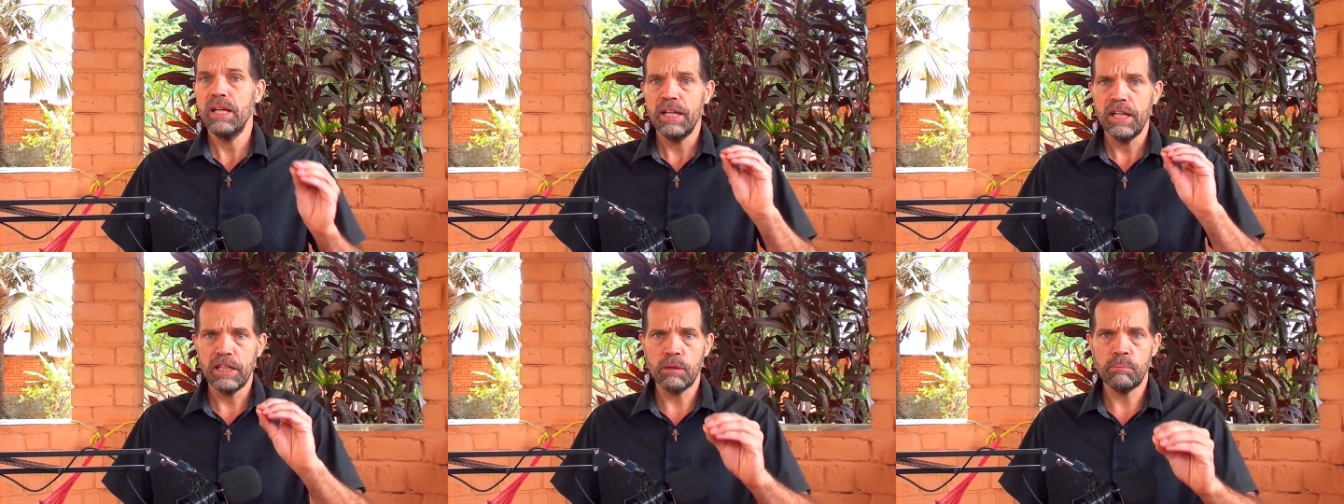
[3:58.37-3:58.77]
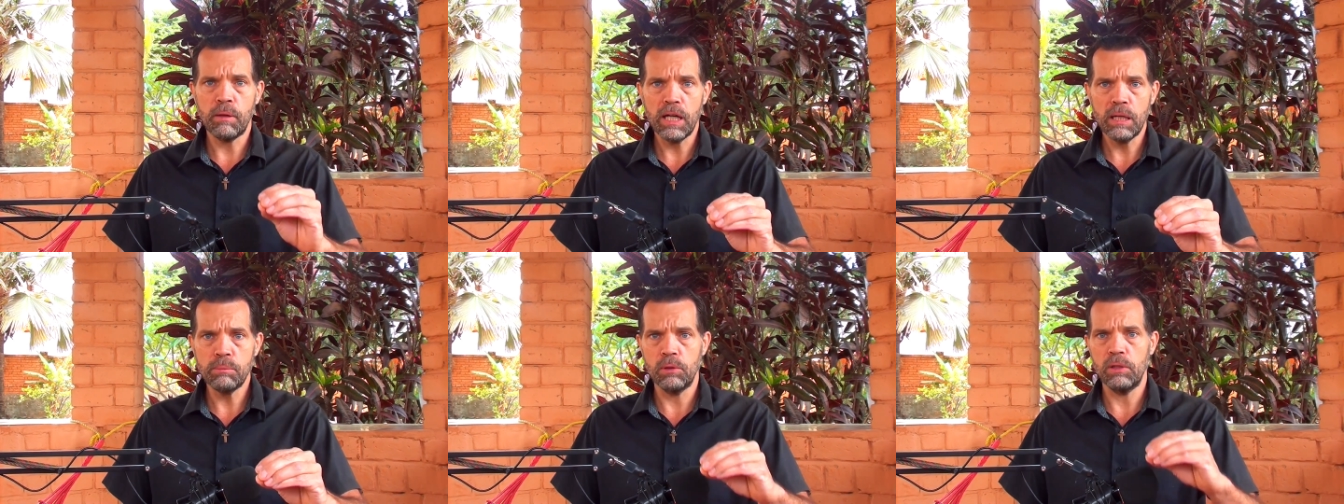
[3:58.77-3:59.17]
In the
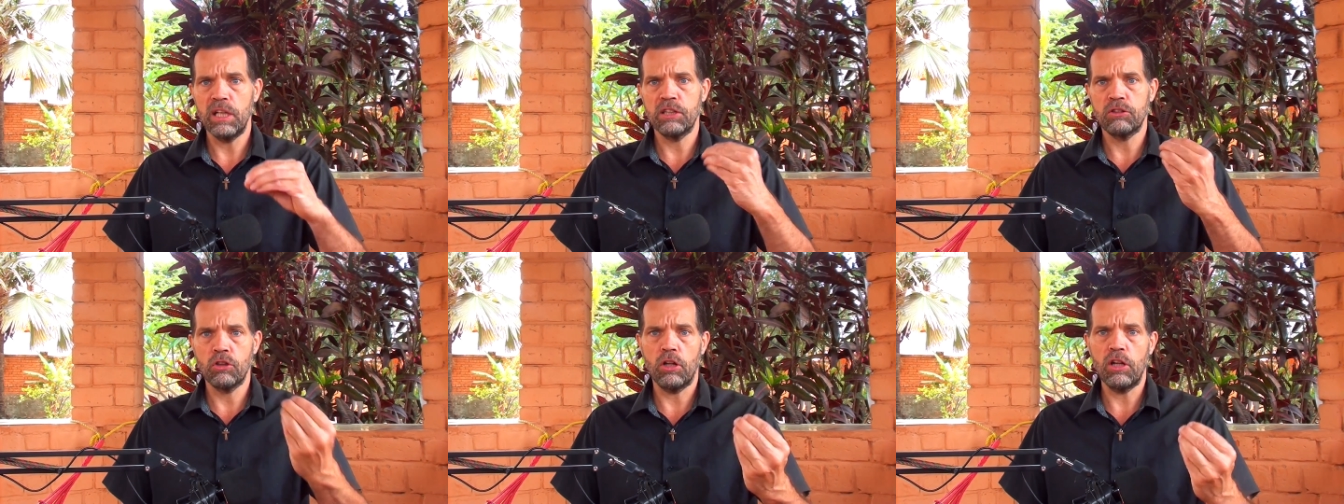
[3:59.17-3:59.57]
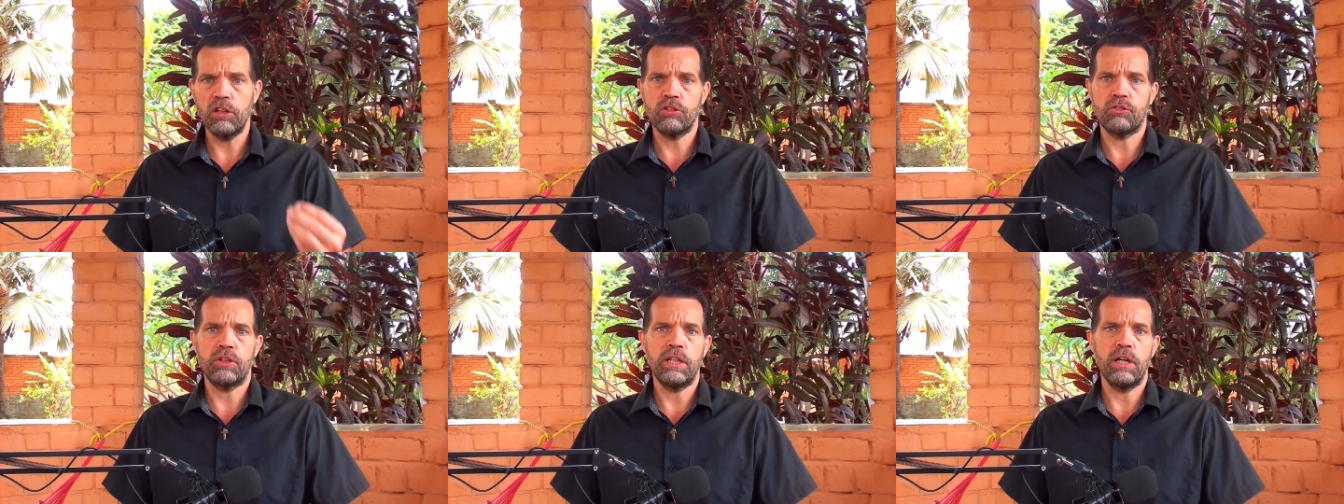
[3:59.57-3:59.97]
Bible,
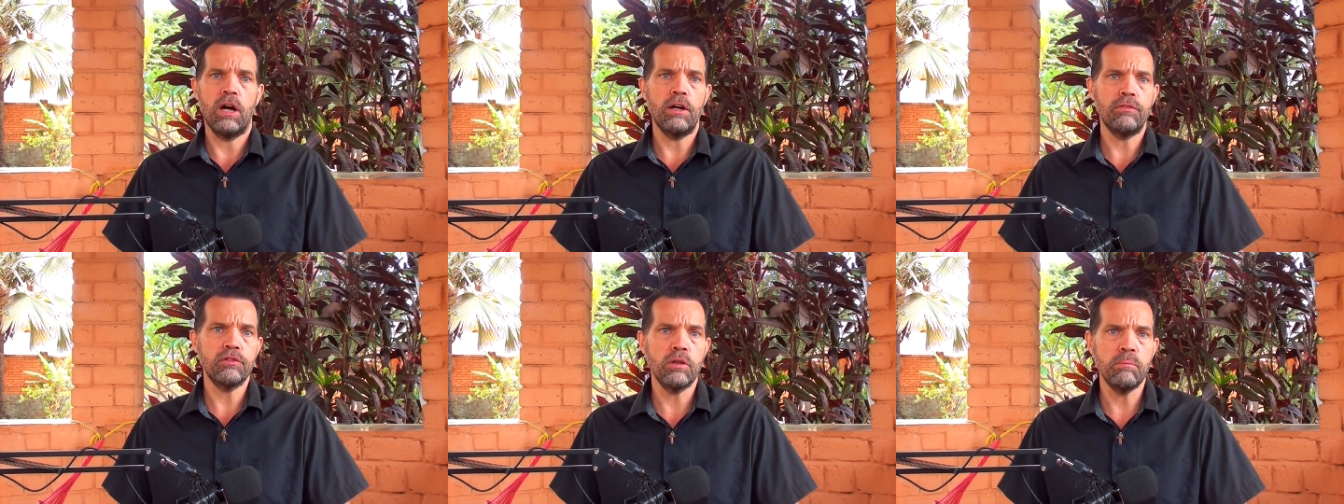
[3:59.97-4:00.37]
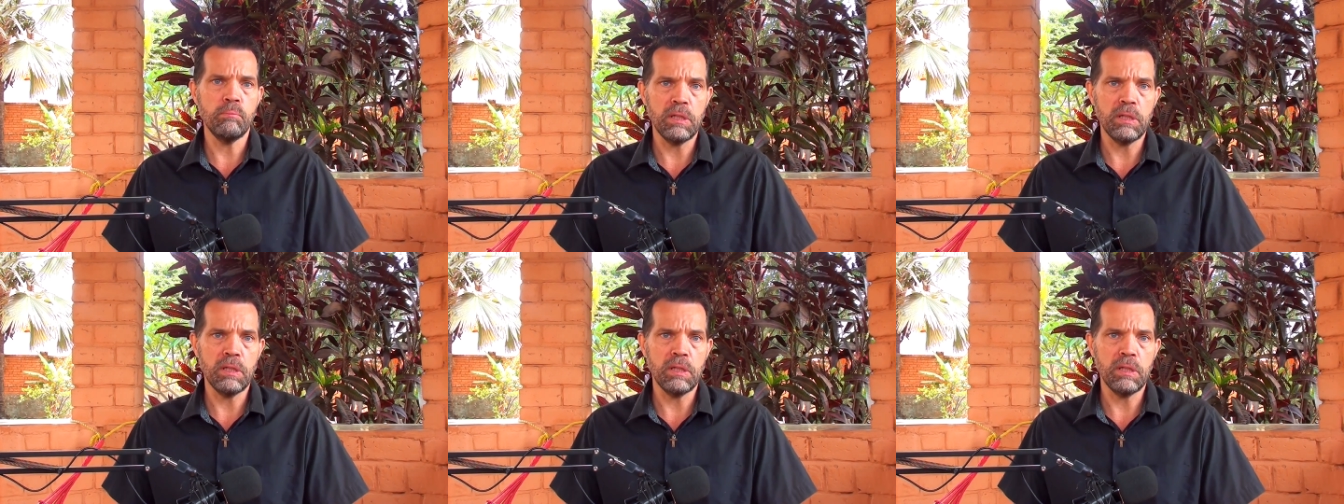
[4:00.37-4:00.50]
idolatry often